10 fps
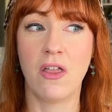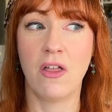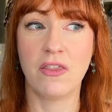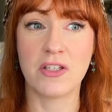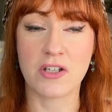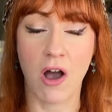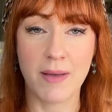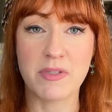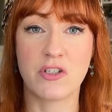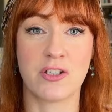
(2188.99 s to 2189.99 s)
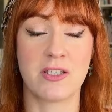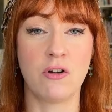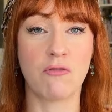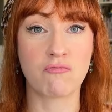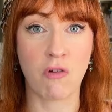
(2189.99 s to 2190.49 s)
the time's just
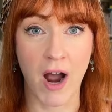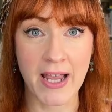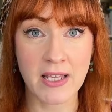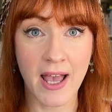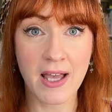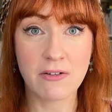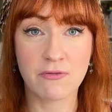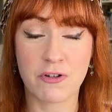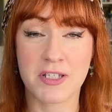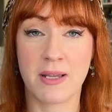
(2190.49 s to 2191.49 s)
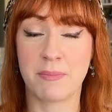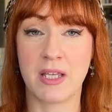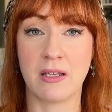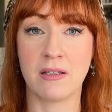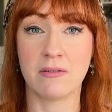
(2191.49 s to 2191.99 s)
not right yet for
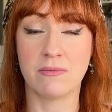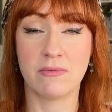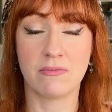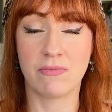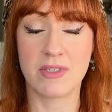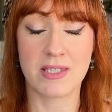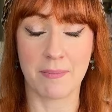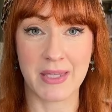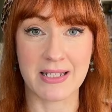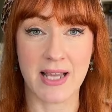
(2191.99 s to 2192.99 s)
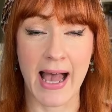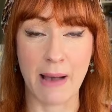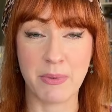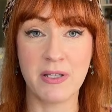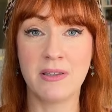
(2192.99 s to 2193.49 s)
something to
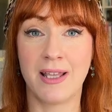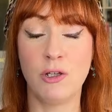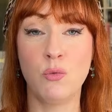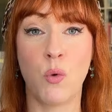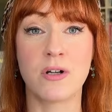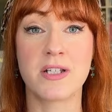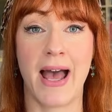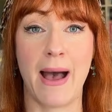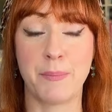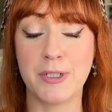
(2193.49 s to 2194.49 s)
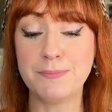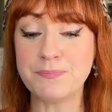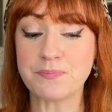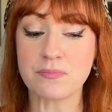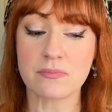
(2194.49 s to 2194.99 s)
happen that you want to
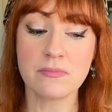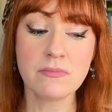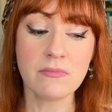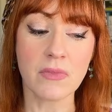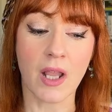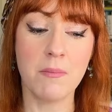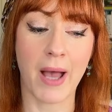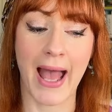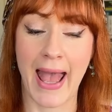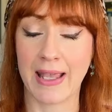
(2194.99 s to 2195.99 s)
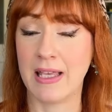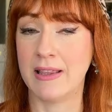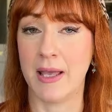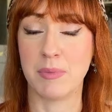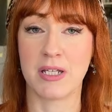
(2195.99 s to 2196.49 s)
happen. But hang in
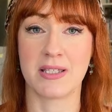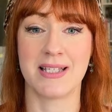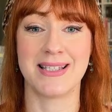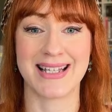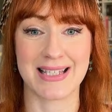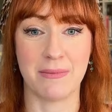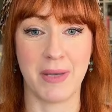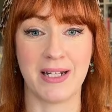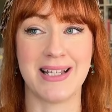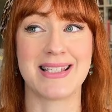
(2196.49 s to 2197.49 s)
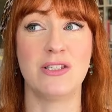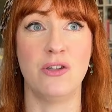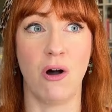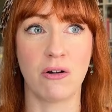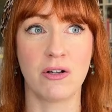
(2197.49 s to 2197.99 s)
there, because that doesn't mean it's
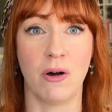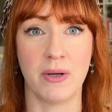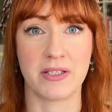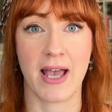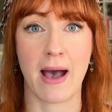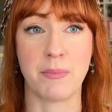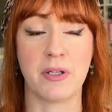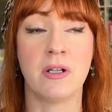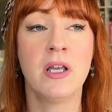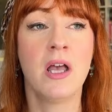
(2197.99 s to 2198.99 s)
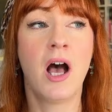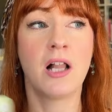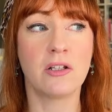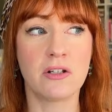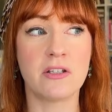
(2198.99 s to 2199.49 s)
not going to happen.
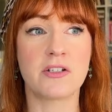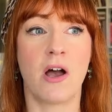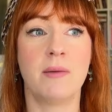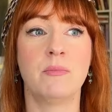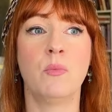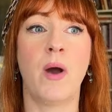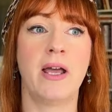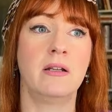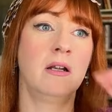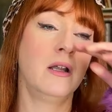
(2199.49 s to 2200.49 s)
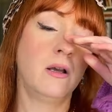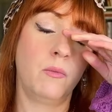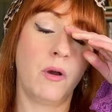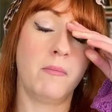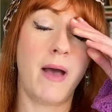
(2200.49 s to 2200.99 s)
A lot of the time when
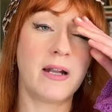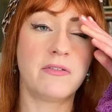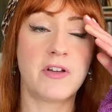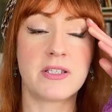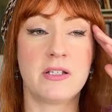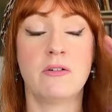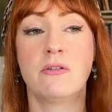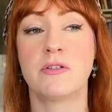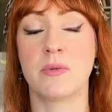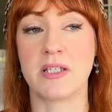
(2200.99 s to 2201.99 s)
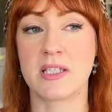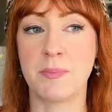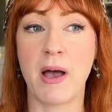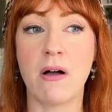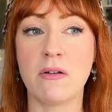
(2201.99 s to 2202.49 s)
we're manifesting or doing
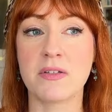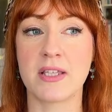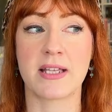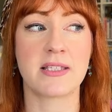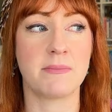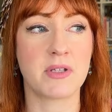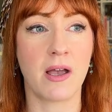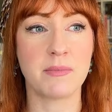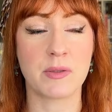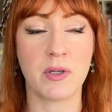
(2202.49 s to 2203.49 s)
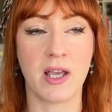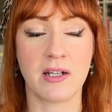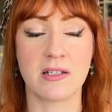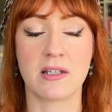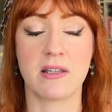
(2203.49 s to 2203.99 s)
spells, like sometimes we
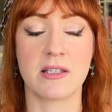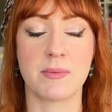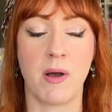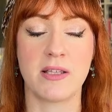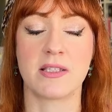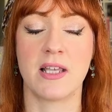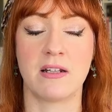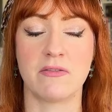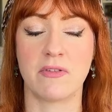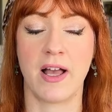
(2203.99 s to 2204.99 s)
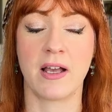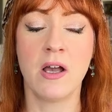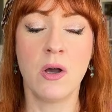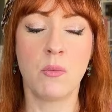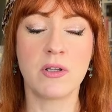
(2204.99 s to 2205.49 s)
get into this mindset of like,
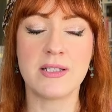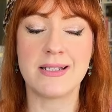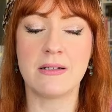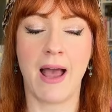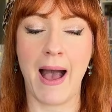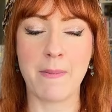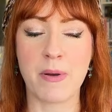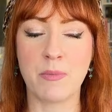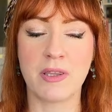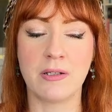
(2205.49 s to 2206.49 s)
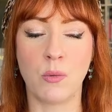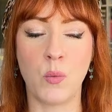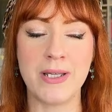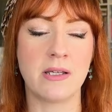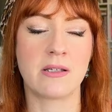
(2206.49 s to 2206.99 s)
well, it didn't happen within a
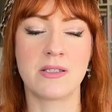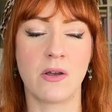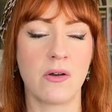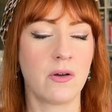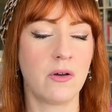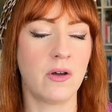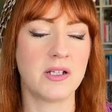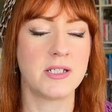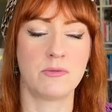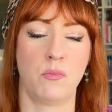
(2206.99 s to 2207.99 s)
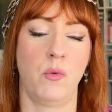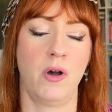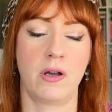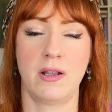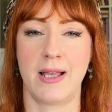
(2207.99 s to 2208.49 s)
week, so it didn't
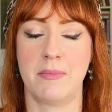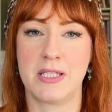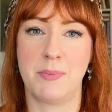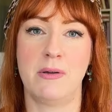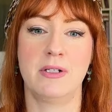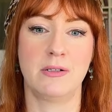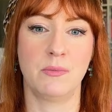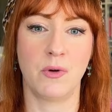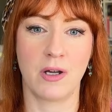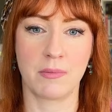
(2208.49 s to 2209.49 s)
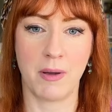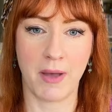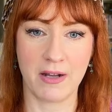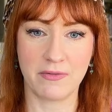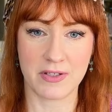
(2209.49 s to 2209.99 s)
work. Like my spell didn't work, my
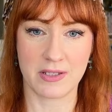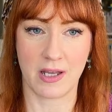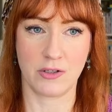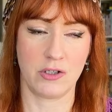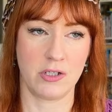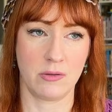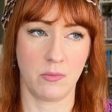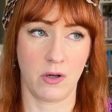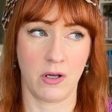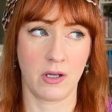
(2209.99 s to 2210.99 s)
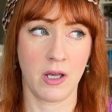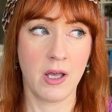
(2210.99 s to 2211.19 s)
manifestation didn't work,